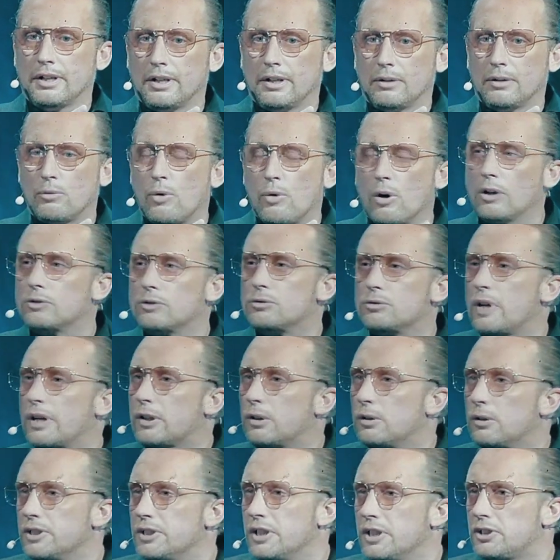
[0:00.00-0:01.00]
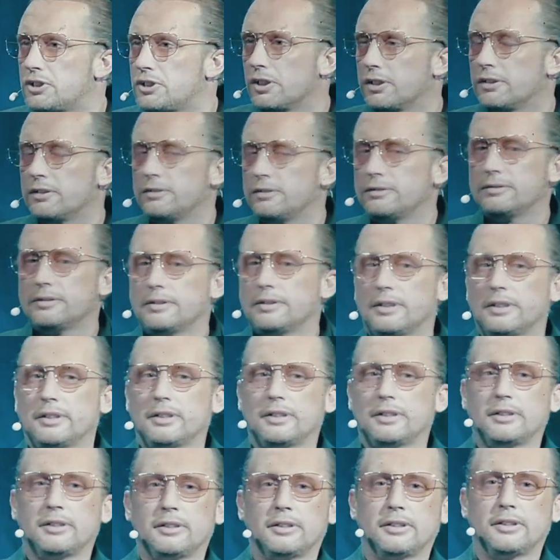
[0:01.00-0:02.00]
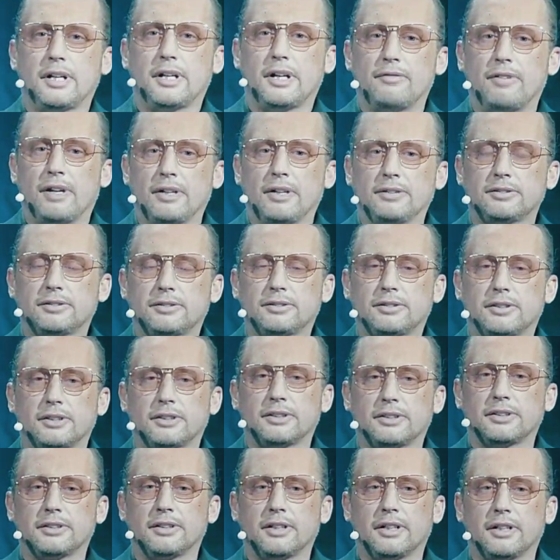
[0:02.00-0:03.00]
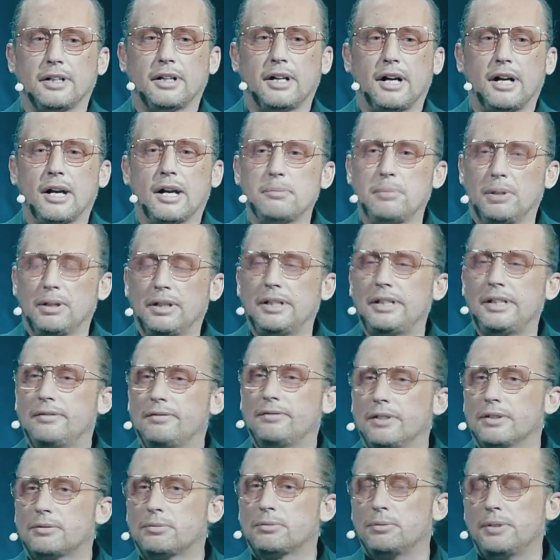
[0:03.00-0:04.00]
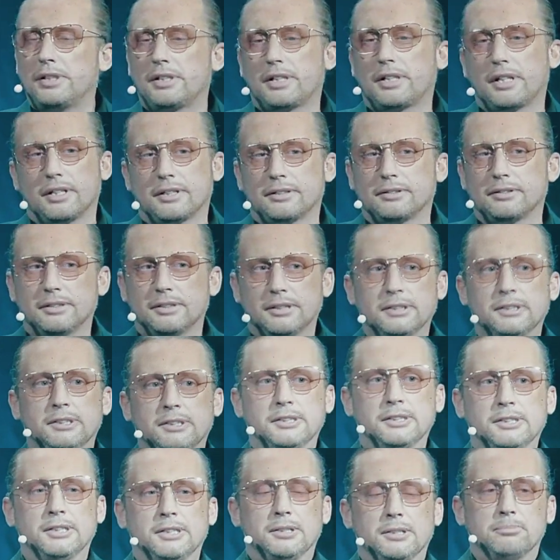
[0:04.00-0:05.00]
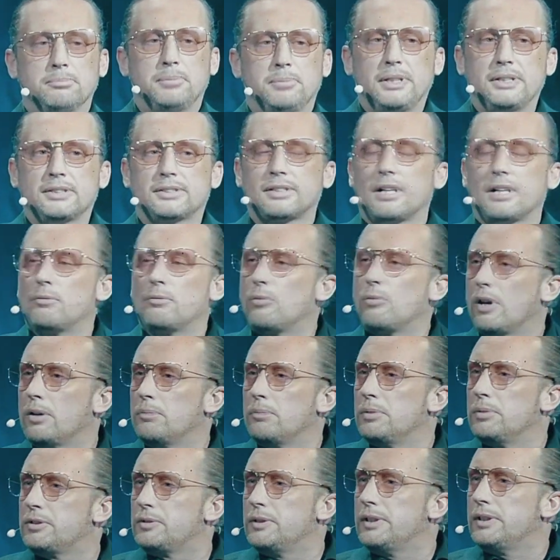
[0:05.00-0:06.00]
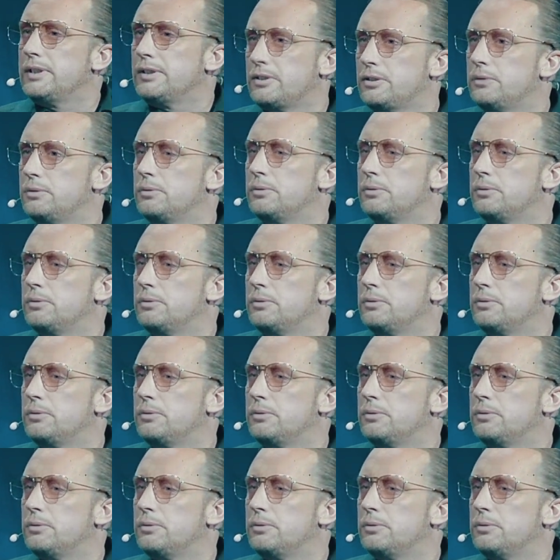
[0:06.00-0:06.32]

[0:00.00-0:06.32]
world recognition event, and I believe that we can be somewhere between 2.5